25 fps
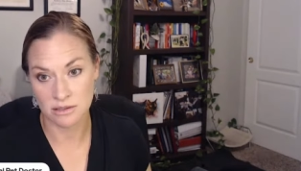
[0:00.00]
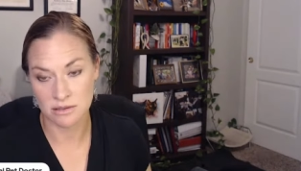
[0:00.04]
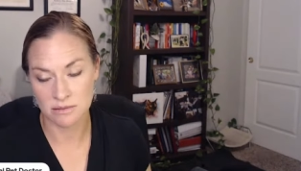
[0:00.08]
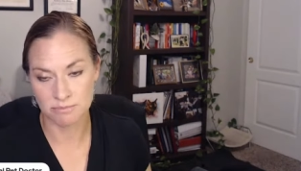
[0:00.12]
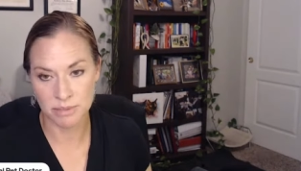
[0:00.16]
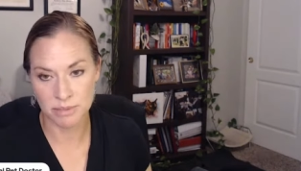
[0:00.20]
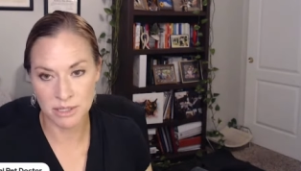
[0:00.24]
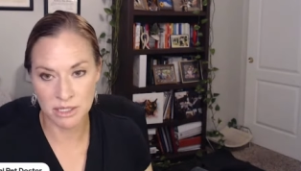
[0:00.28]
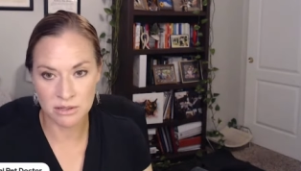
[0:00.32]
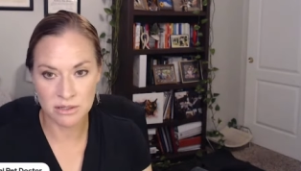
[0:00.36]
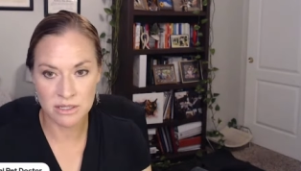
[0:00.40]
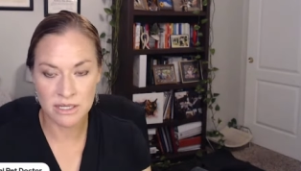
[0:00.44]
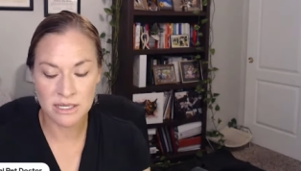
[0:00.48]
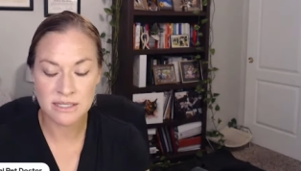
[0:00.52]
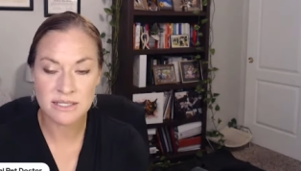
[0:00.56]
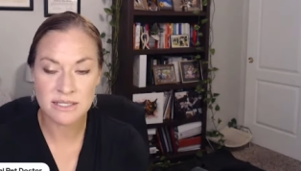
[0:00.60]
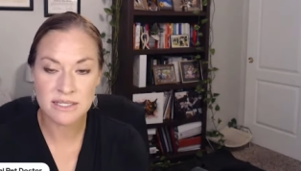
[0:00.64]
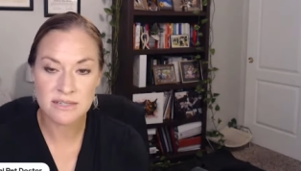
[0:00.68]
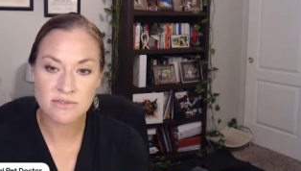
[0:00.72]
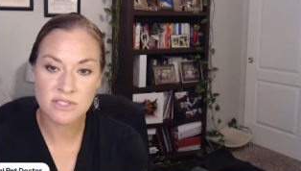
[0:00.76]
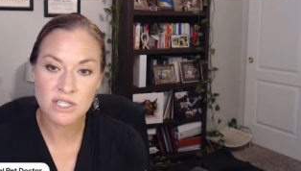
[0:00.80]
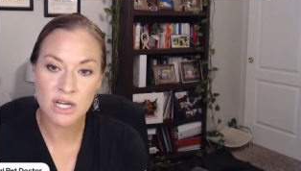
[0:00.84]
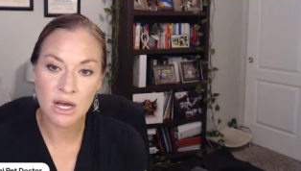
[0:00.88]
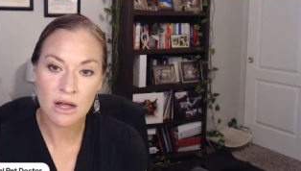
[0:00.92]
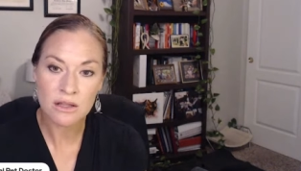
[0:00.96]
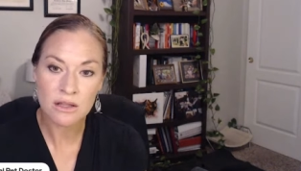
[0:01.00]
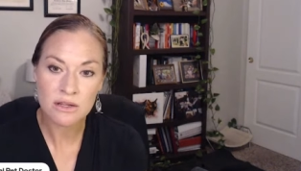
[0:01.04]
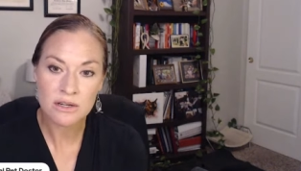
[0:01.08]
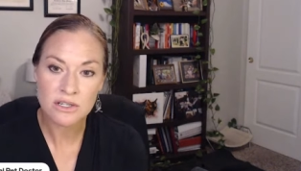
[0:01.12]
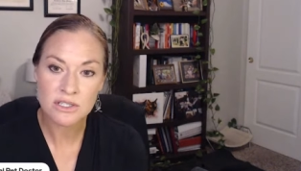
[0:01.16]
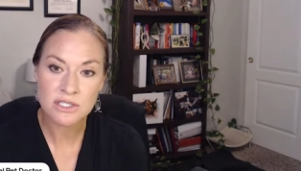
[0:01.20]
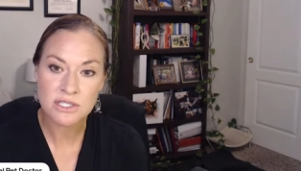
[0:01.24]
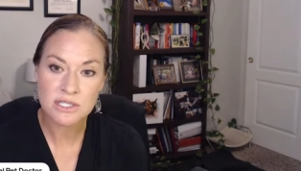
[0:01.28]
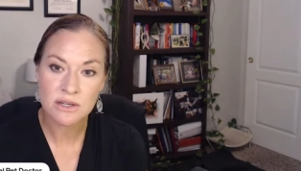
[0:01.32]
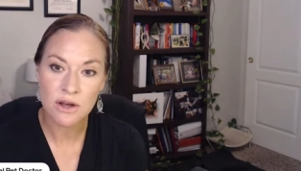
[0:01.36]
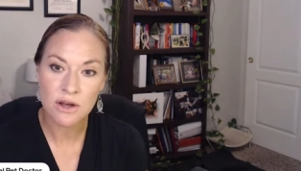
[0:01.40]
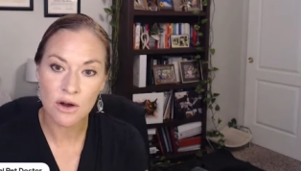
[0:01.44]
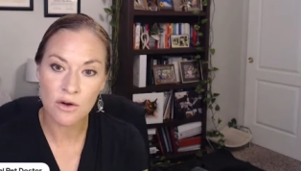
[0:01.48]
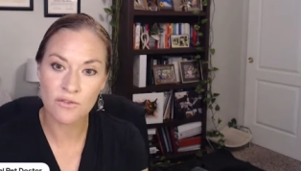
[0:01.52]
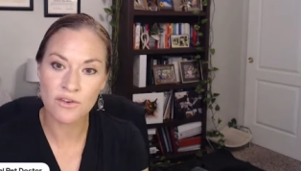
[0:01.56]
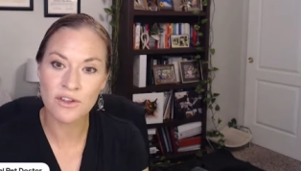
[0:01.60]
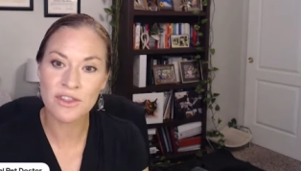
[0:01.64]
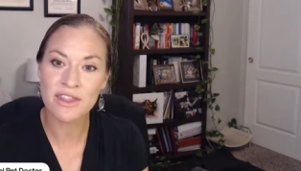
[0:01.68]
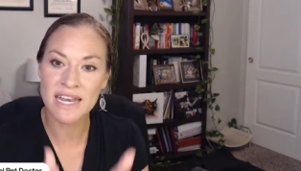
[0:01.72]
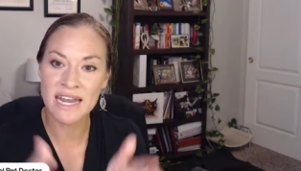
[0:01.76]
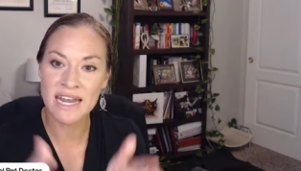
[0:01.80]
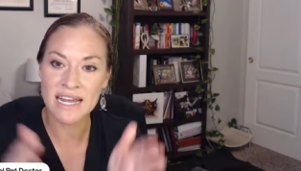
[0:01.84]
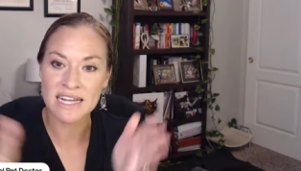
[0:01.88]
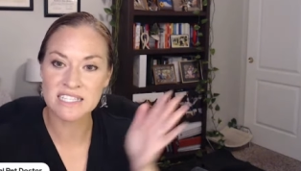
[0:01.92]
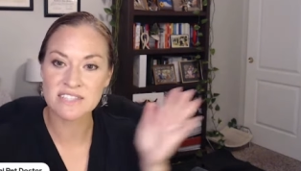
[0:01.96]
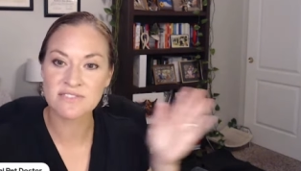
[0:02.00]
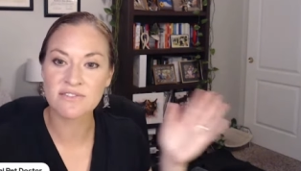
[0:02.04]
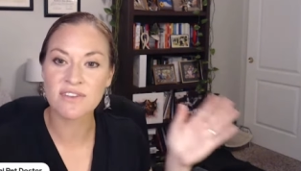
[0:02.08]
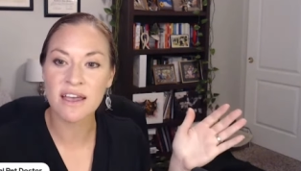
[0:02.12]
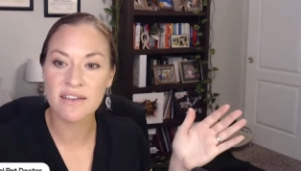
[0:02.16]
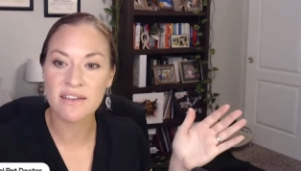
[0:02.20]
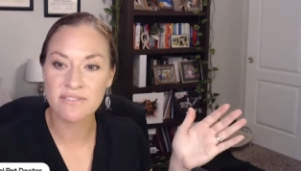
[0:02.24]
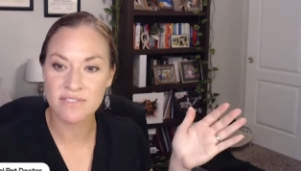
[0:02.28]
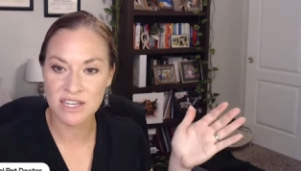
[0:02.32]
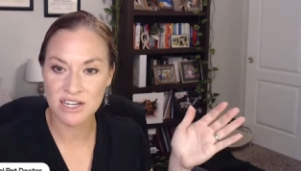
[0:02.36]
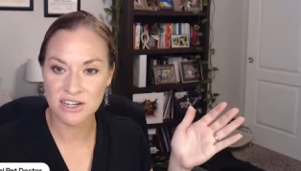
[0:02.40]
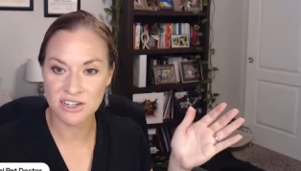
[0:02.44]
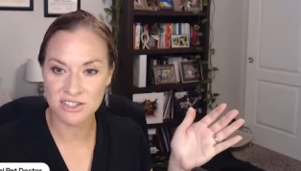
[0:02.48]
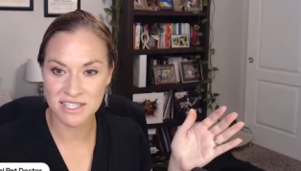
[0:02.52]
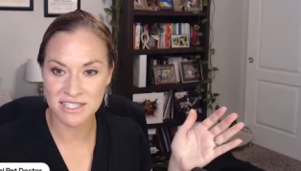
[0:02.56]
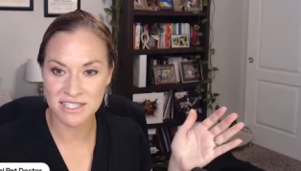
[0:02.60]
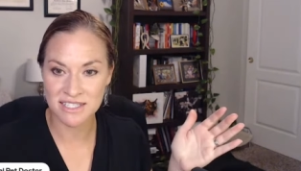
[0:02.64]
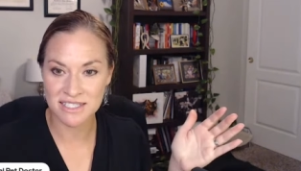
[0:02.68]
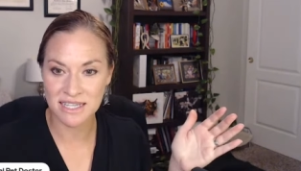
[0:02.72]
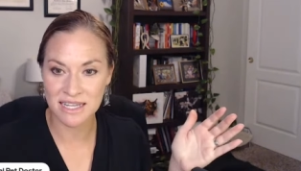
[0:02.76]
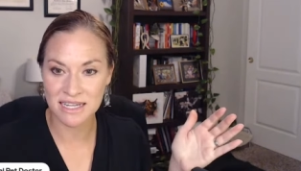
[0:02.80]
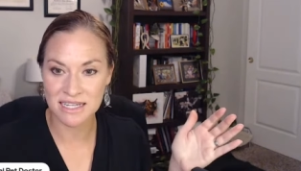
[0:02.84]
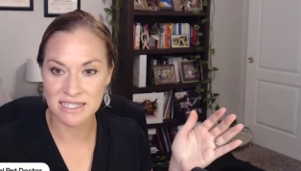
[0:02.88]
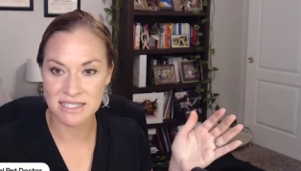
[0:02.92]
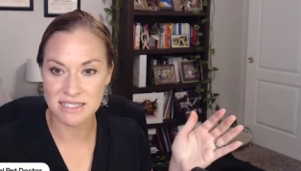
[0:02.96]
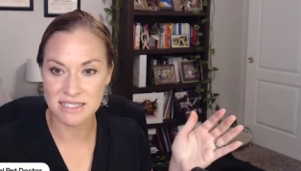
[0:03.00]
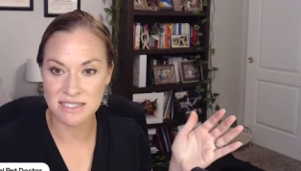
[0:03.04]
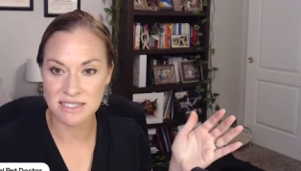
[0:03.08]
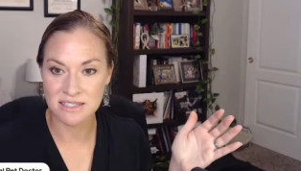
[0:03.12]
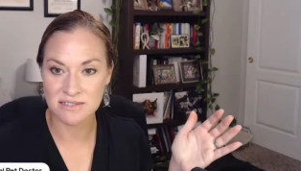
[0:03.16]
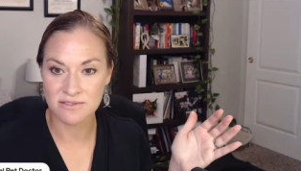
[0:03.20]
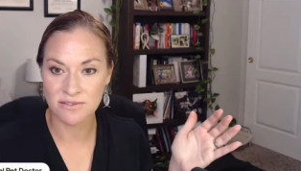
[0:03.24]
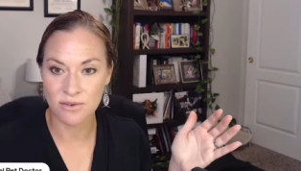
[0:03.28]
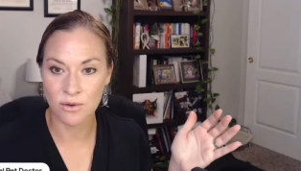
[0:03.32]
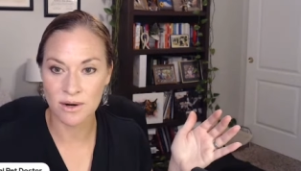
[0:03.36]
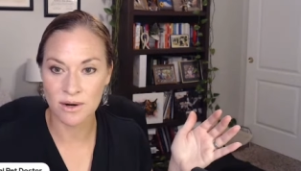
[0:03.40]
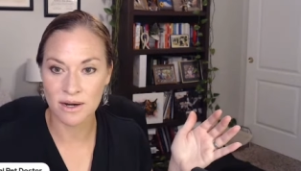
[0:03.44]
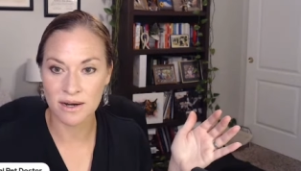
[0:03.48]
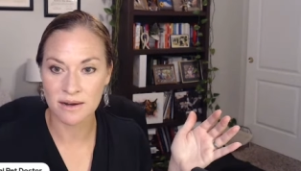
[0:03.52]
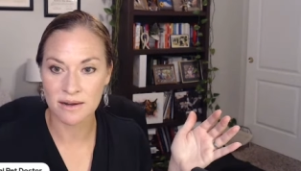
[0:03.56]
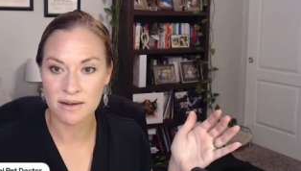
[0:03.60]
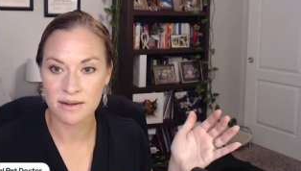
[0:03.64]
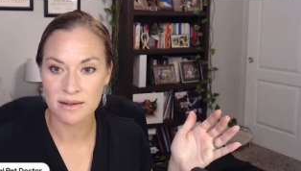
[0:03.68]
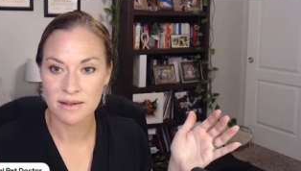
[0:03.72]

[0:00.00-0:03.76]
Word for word: billions of dollars over the next 5 years it's licensed for.